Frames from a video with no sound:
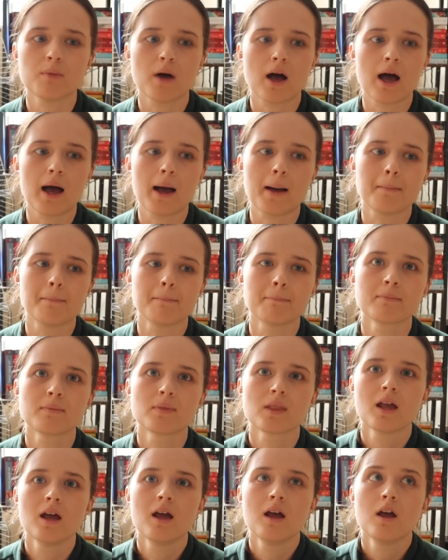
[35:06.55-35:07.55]
But um,
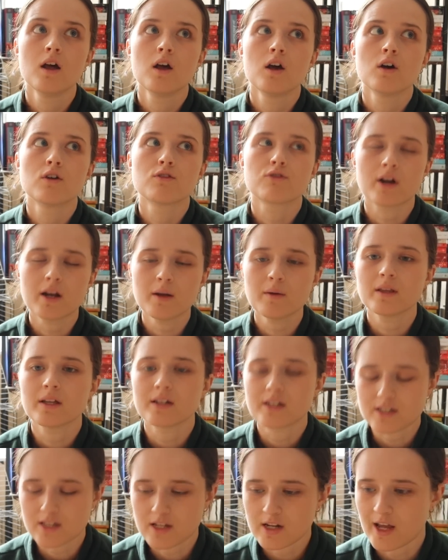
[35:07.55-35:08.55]
for anyone
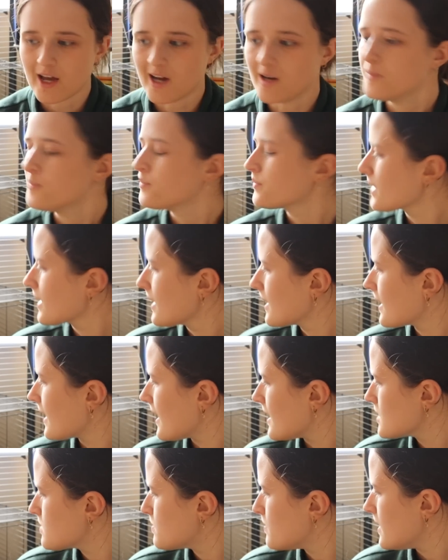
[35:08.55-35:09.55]
that doesn't know,
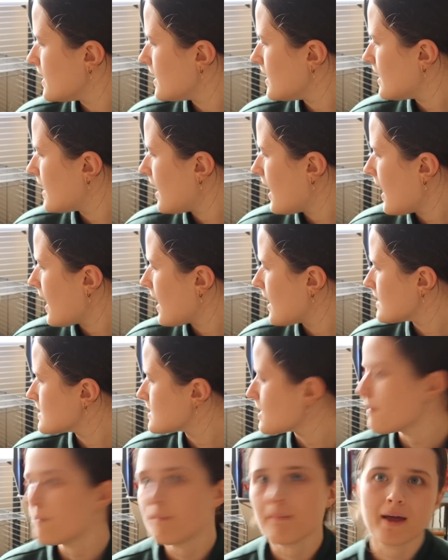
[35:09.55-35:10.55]
Gatsby has
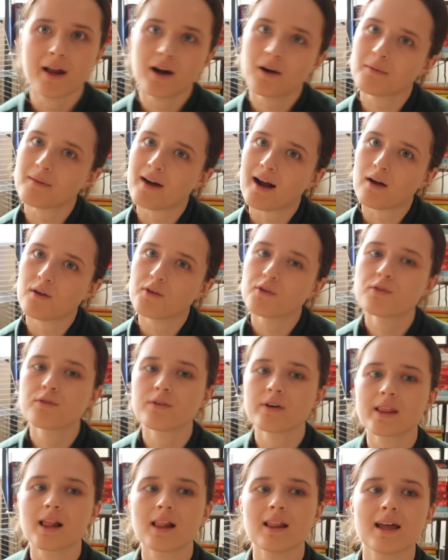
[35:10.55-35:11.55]
been around
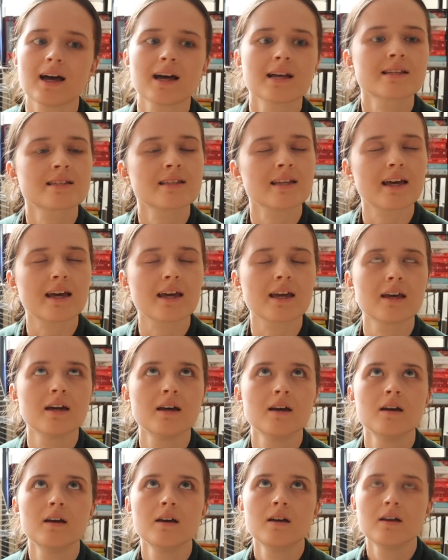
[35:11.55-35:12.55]
for the last like
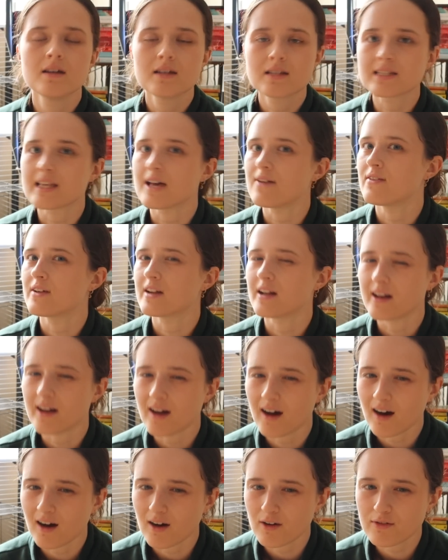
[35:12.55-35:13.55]
seven and a
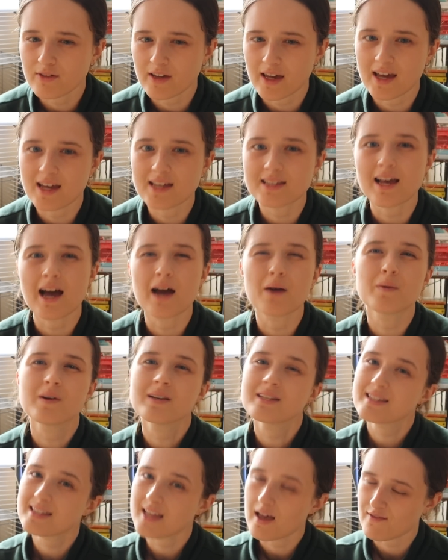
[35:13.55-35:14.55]
half years. I
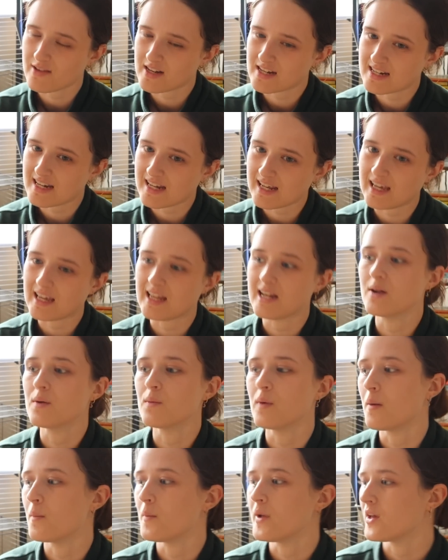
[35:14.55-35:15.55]
was 17
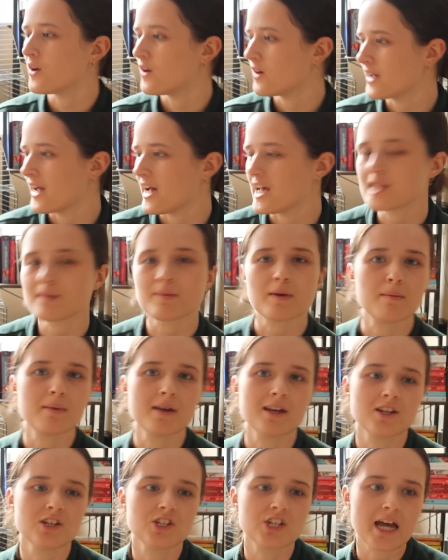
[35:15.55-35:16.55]
when we got Gatsby,
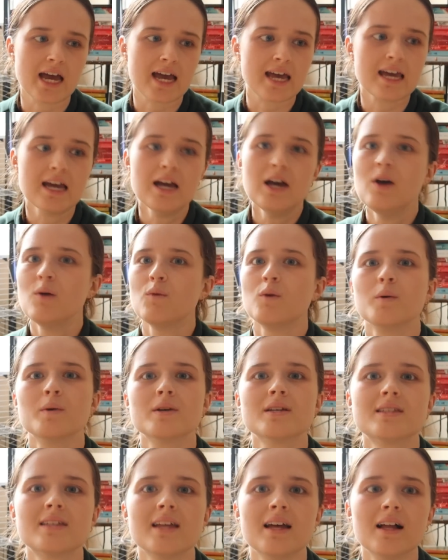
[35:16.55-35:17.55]
me and Jay. We were
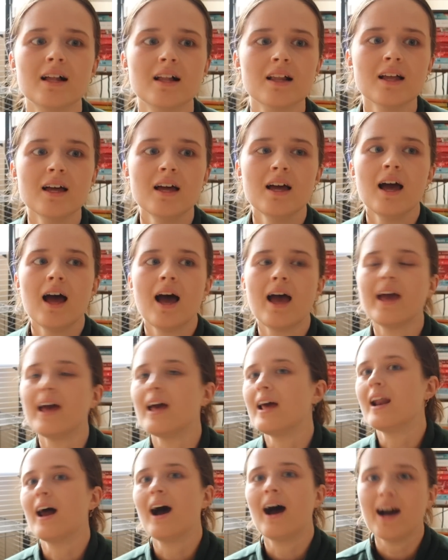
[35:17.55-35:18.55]
still
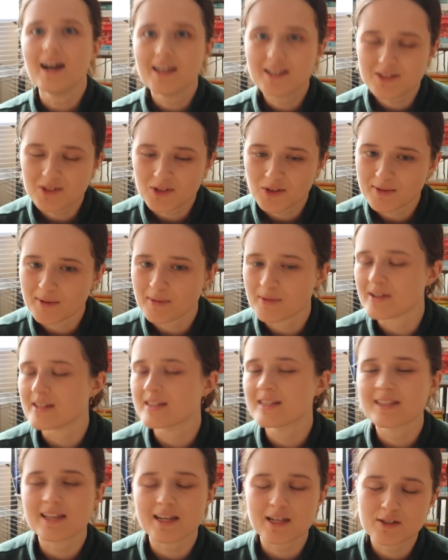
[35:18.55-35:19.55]
in high school, we were
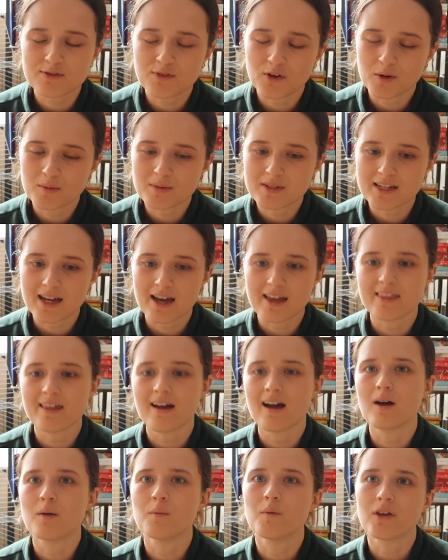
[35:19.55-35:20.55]
in sixth form together
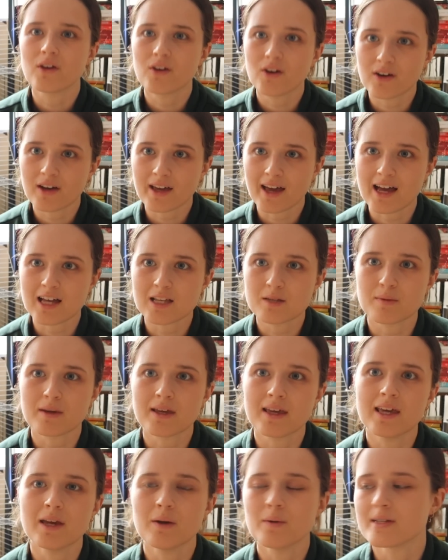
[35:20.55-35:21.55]
and we got
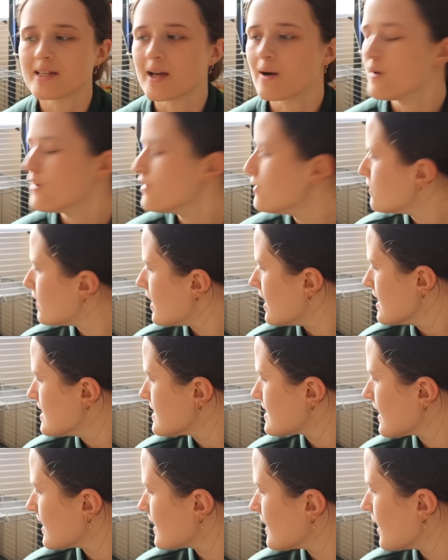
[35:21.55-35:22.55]
Gatsby. He was our
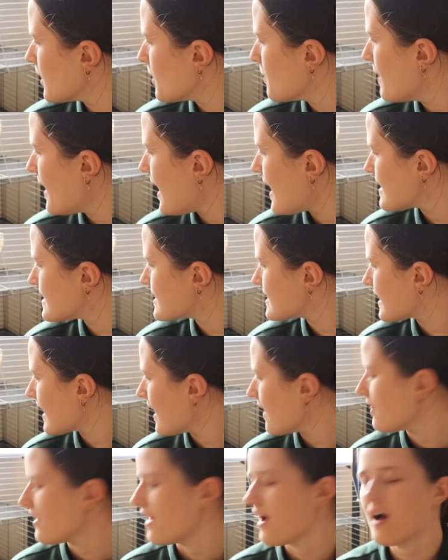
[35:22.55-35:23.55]
first little pet
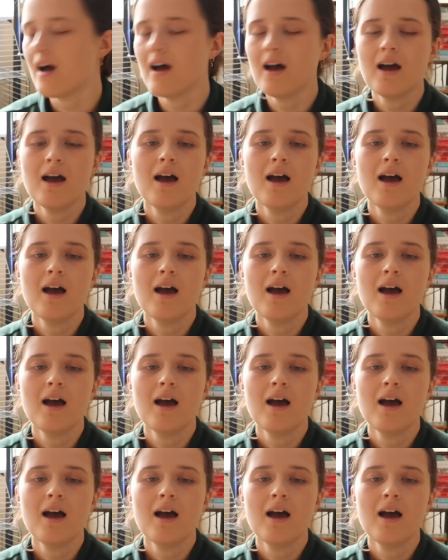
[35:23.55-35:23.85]
together.